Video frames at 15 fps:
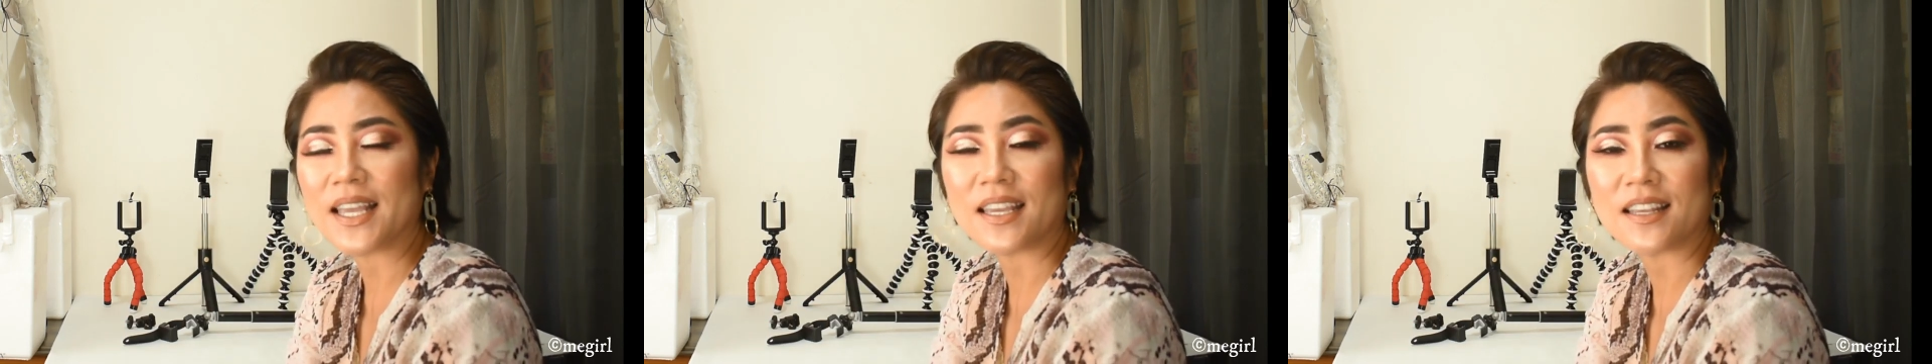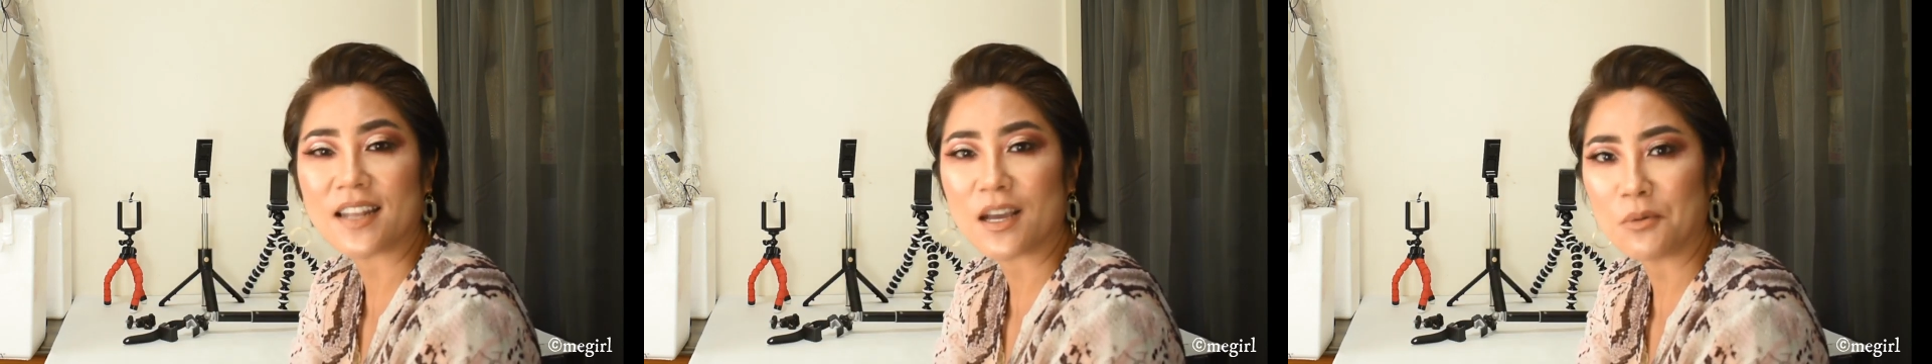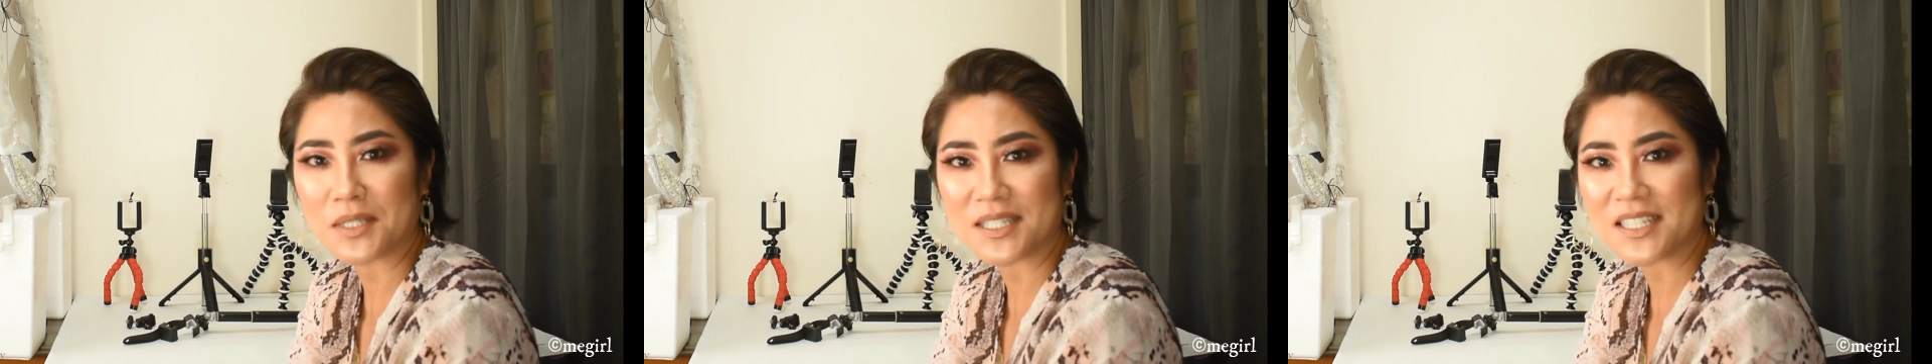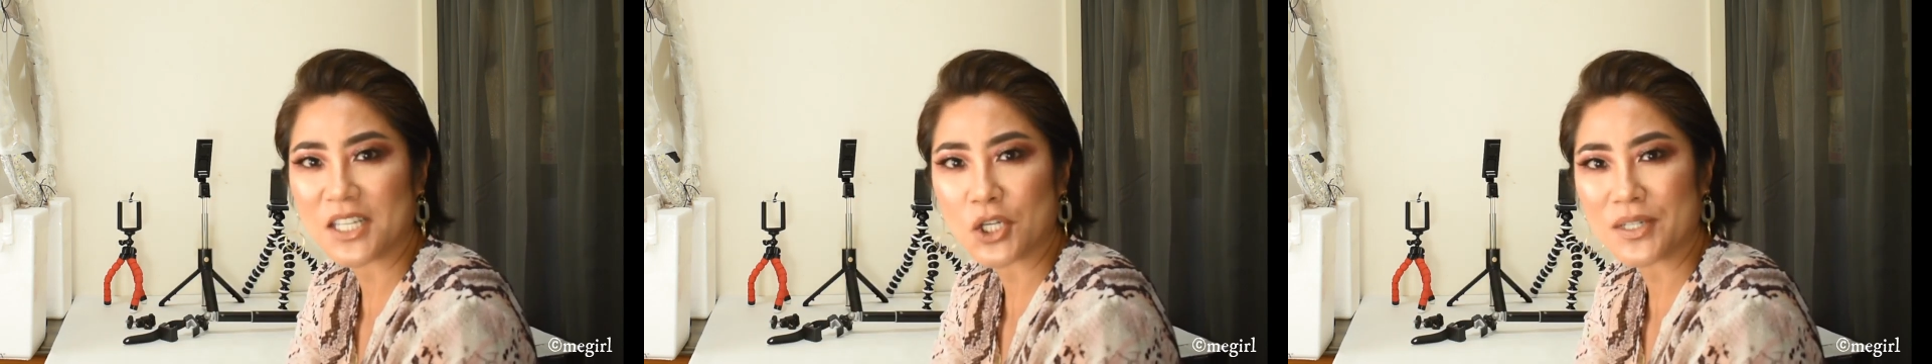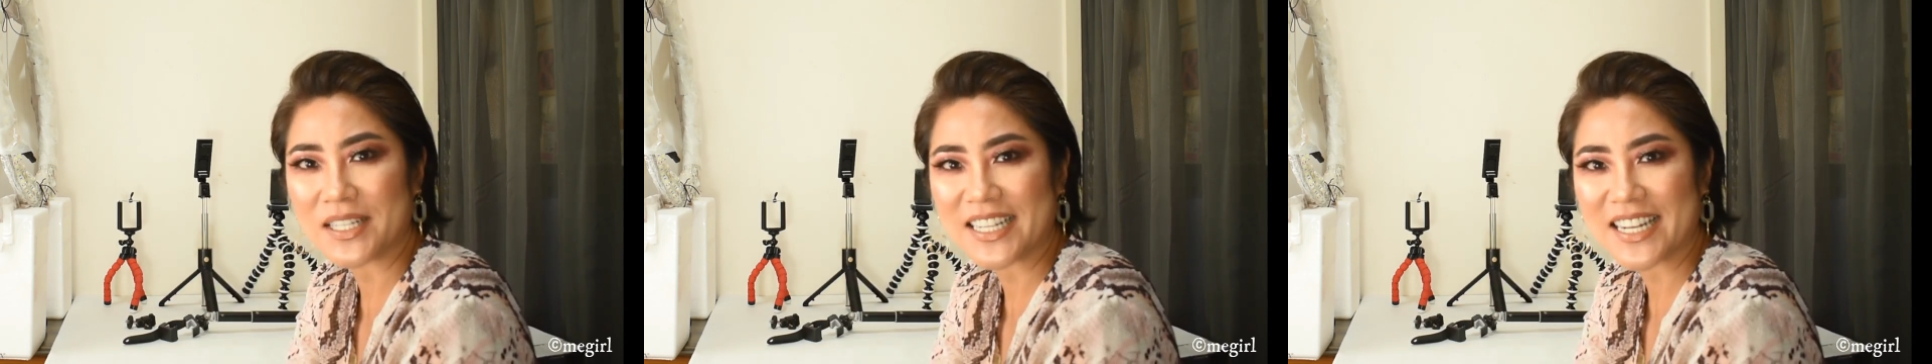and I will
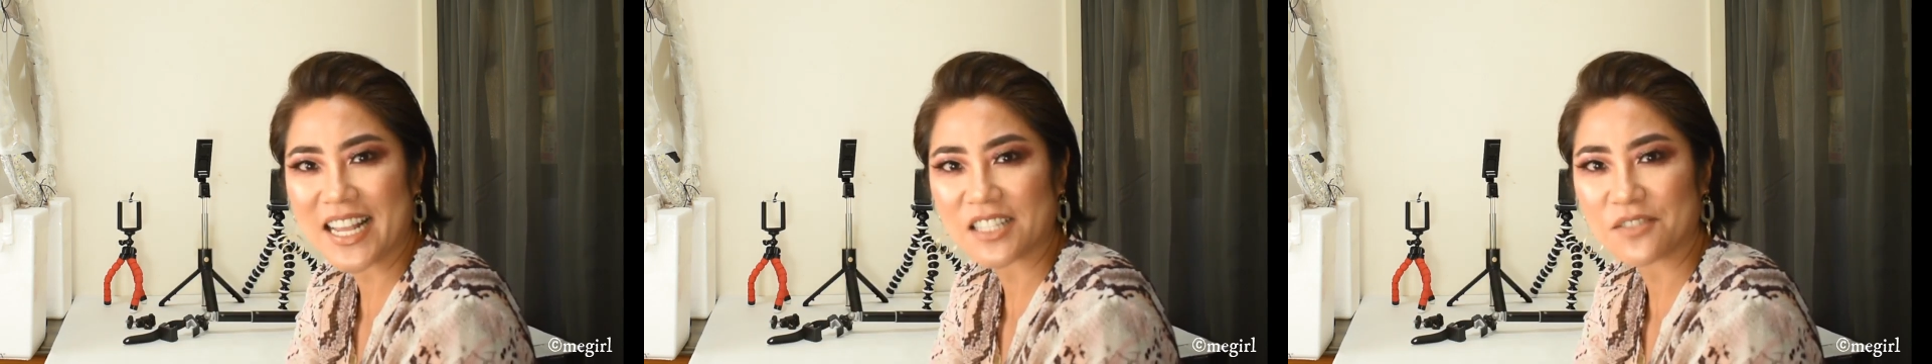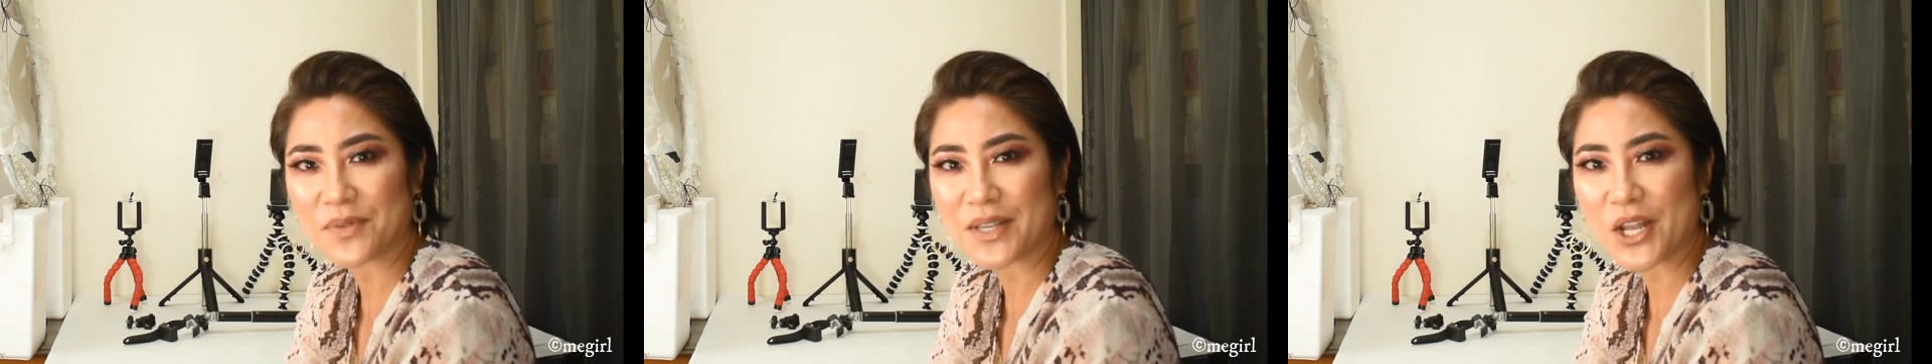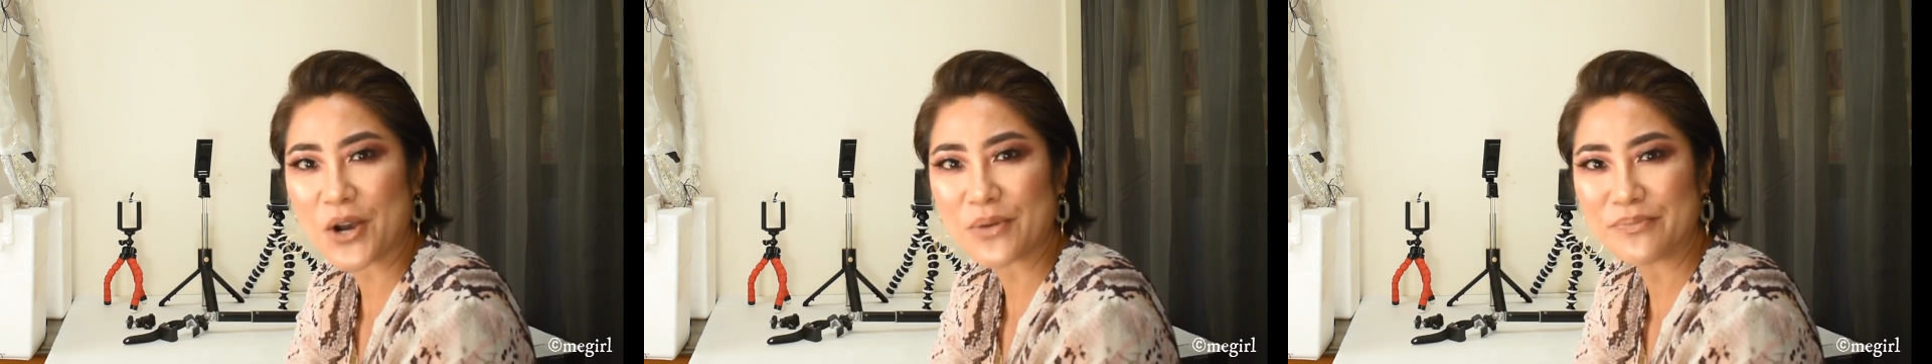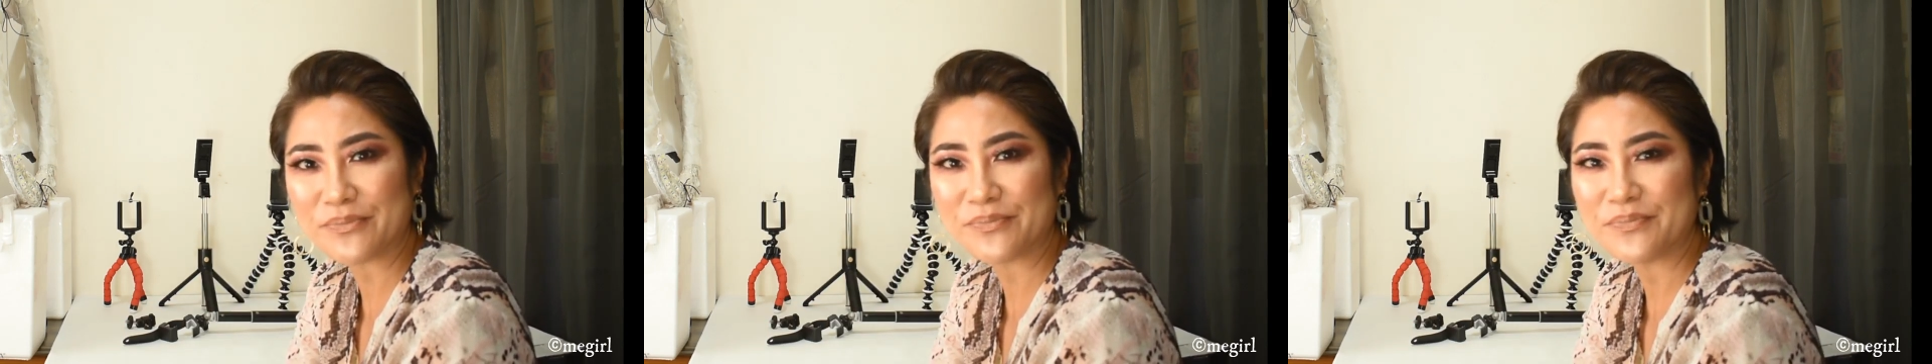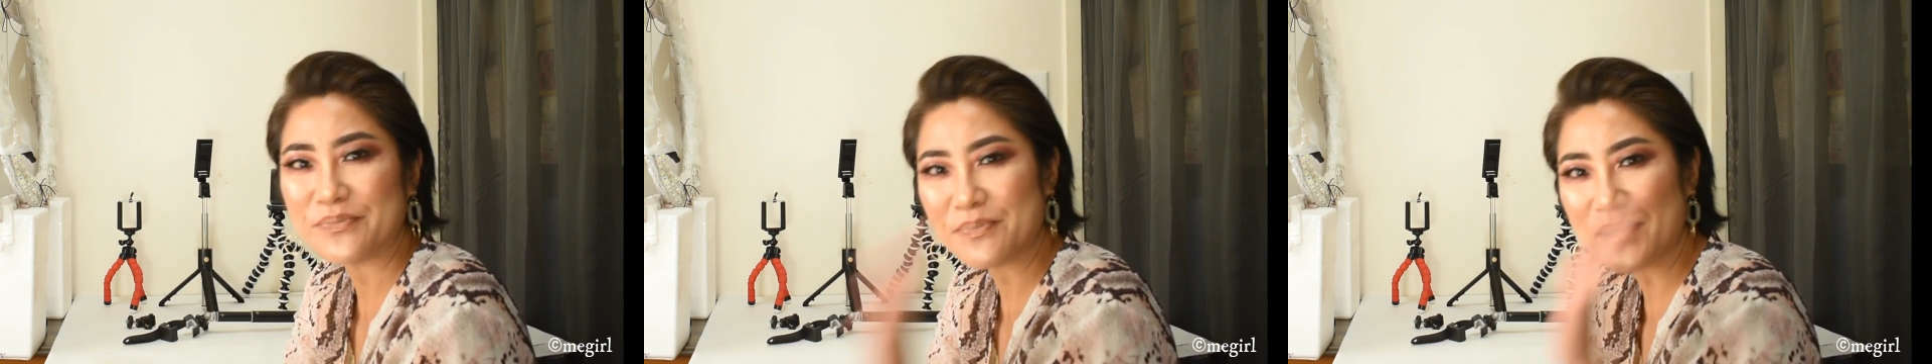see you in the next video.
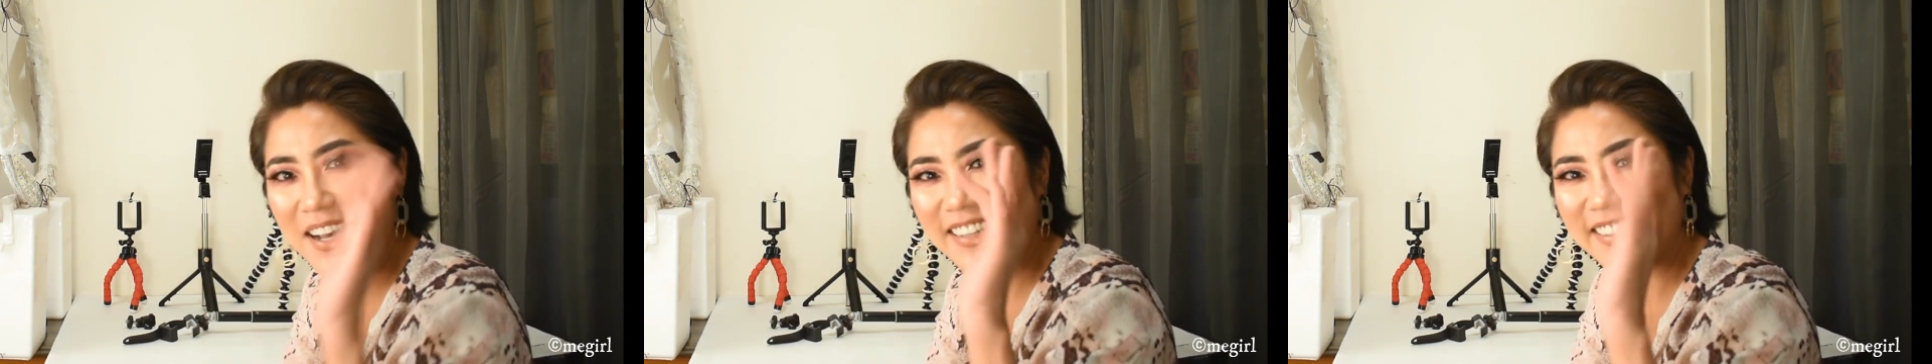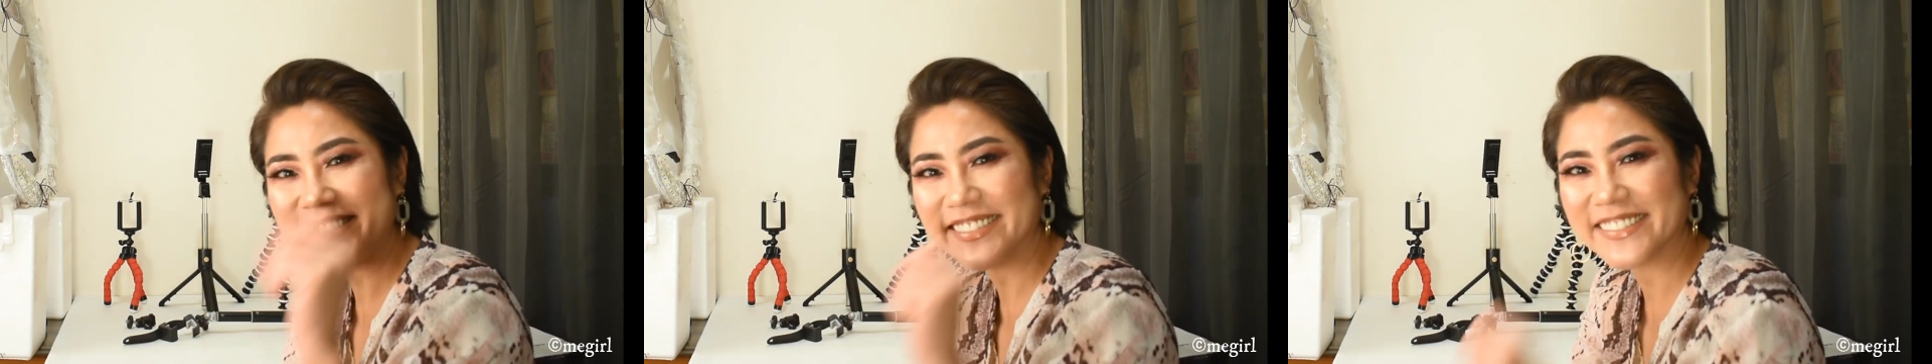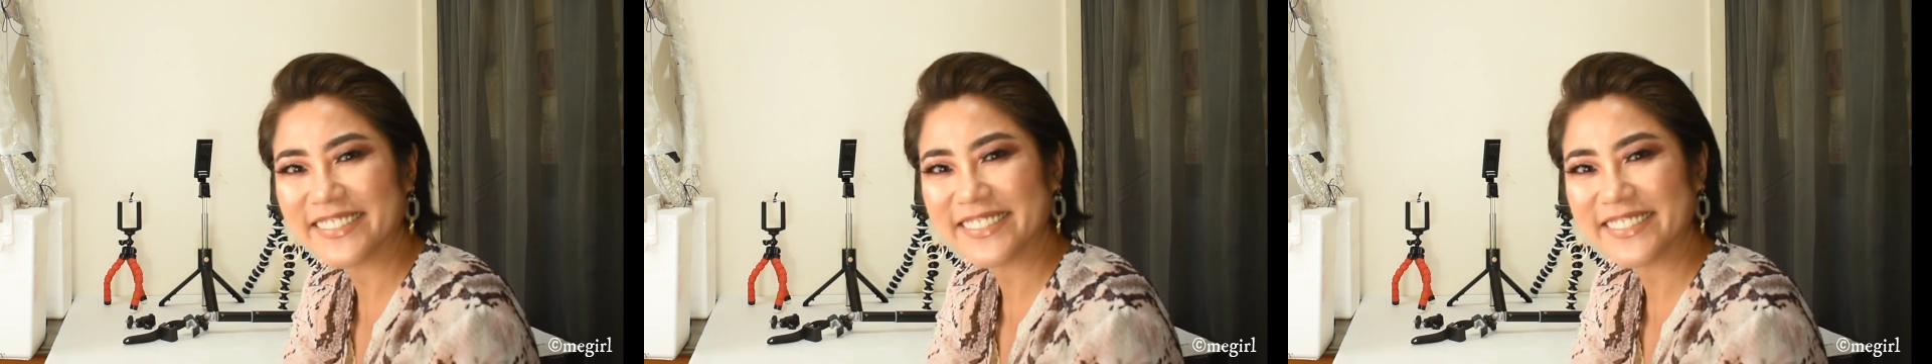Bye!